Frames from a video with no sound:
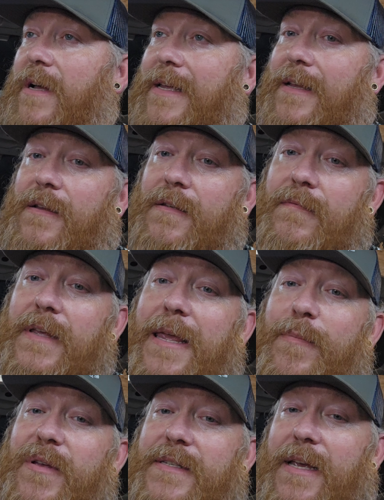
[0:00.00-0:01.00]
I can
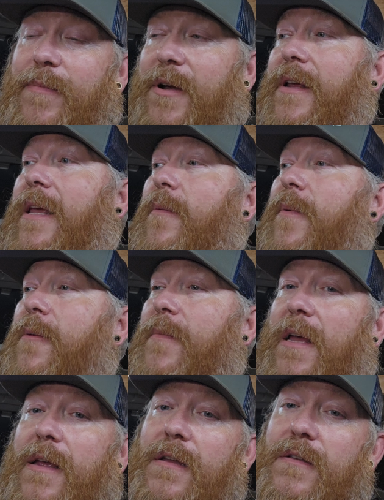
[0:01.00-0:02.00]
keep it separate and keep
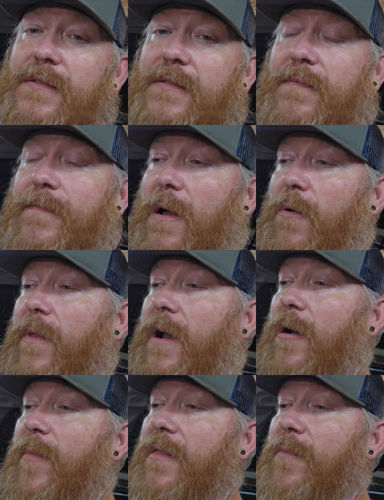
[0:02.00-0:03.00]
updates on
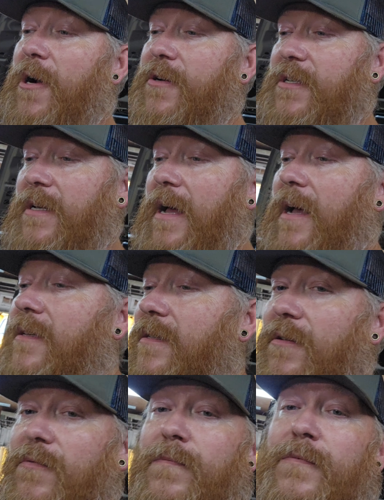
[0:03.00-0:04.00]
there about the merchandise
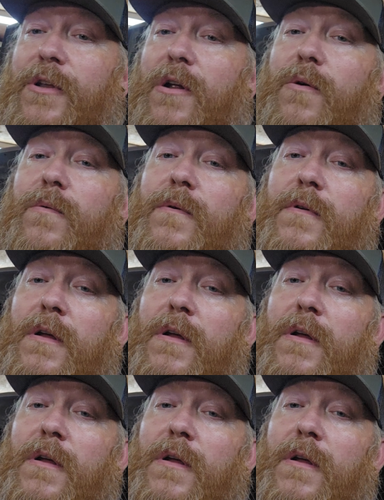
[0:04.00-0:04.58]
and, you know,